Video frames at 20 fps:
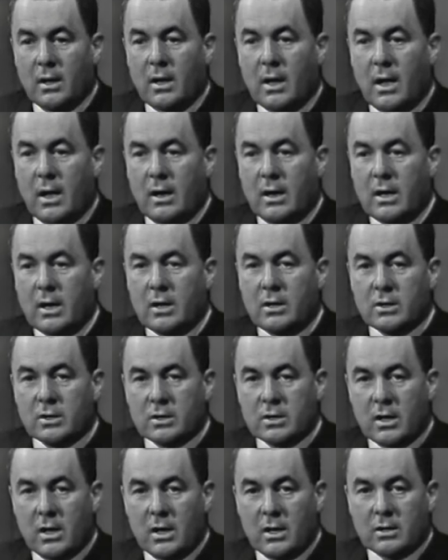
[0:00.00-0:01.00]
and he
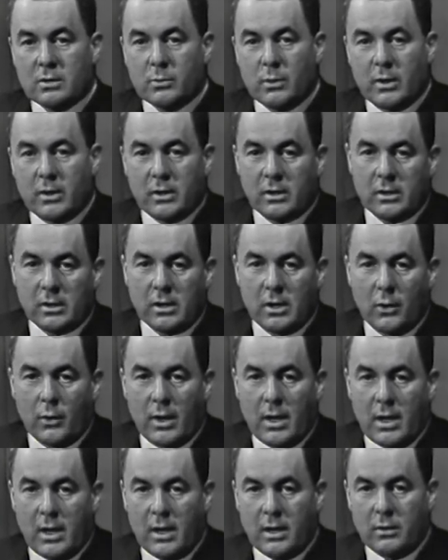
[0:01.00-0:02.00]
decides whether to go
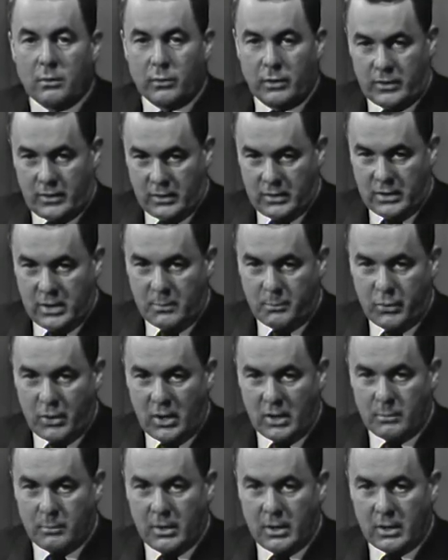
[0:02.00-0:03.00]
ahead with a
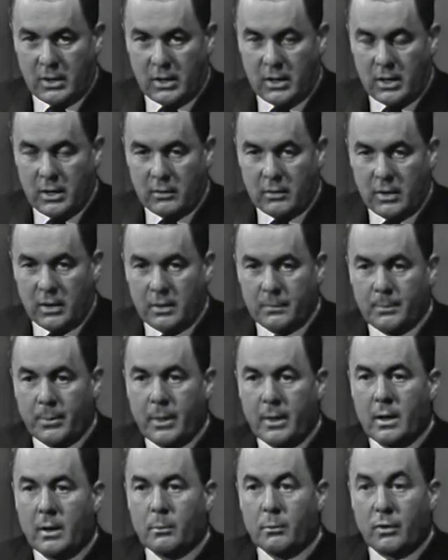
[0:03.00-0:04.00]
departmental hearing
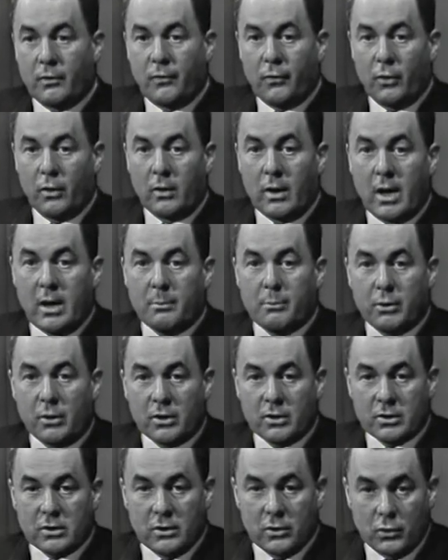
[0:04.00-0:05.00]
before a
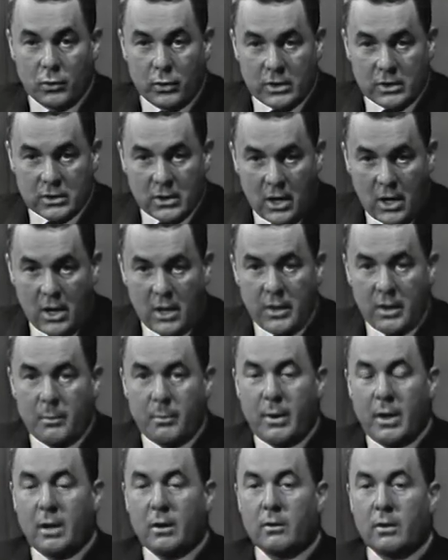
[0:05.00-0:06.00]
person who is on the
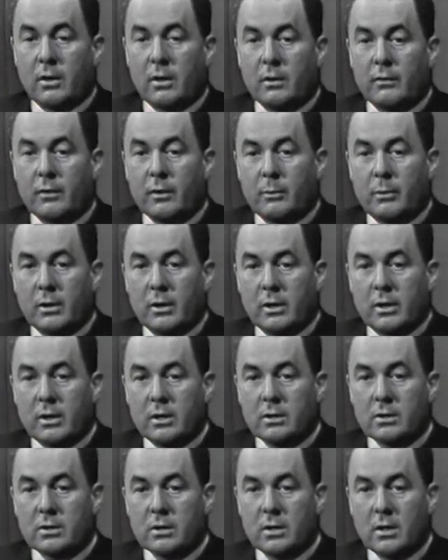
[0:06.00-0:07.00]
payroll of the
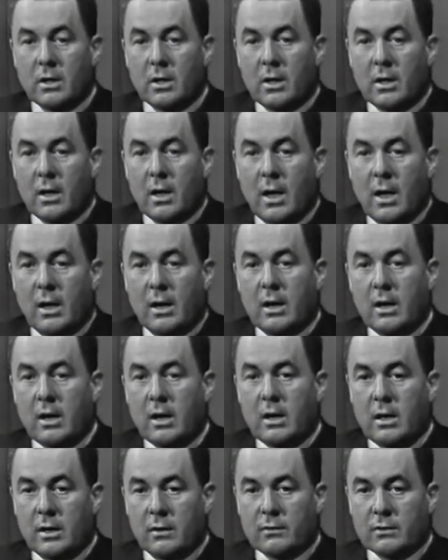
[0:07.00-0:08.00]
police, and he
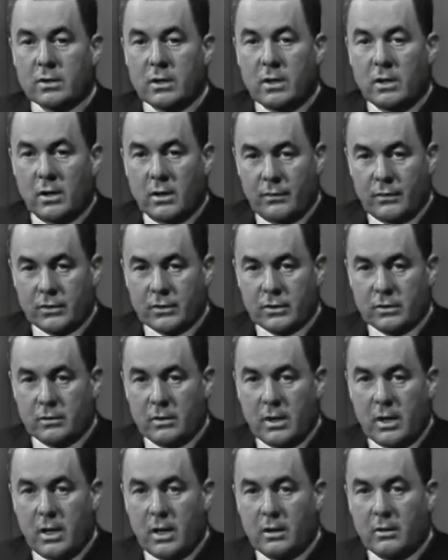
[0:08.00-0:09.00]
gives the officer
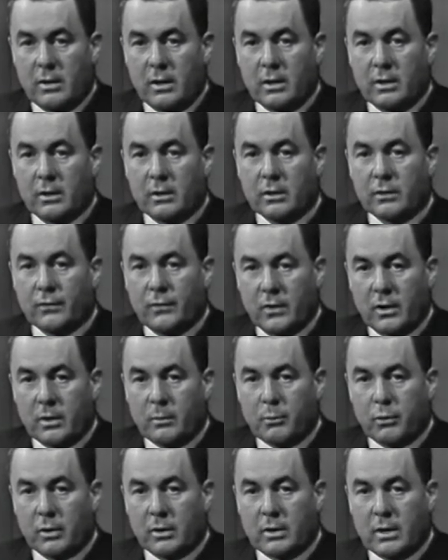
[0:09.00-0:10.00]
a hearing that is fully
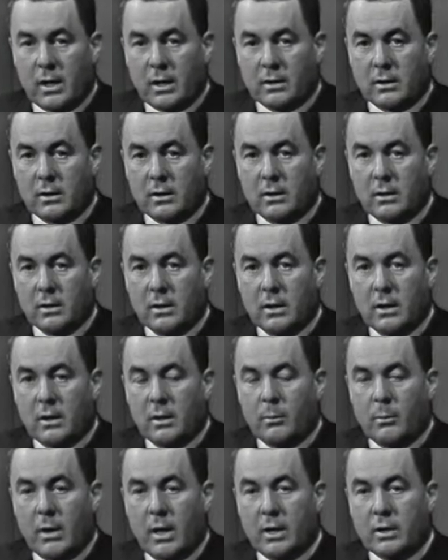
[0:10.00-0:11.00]
protected
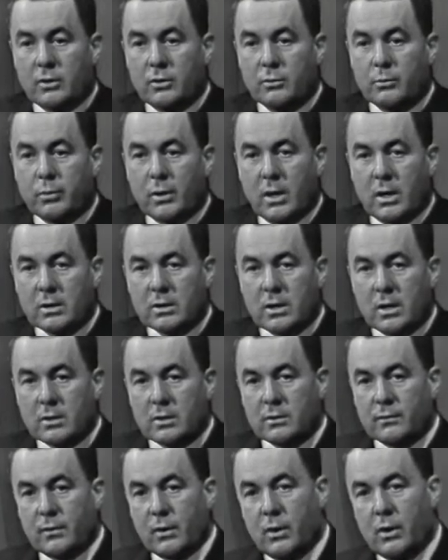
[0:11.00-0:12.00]
by due process
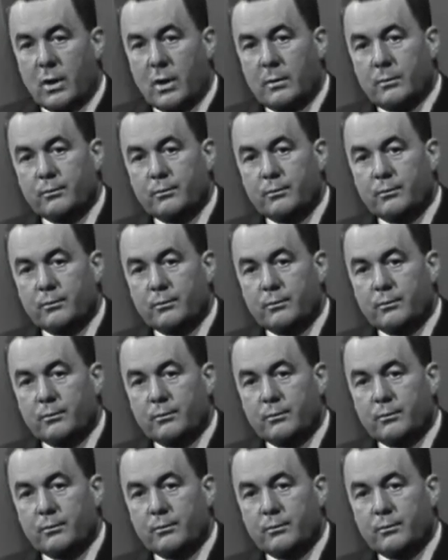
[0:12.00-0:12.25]
of law.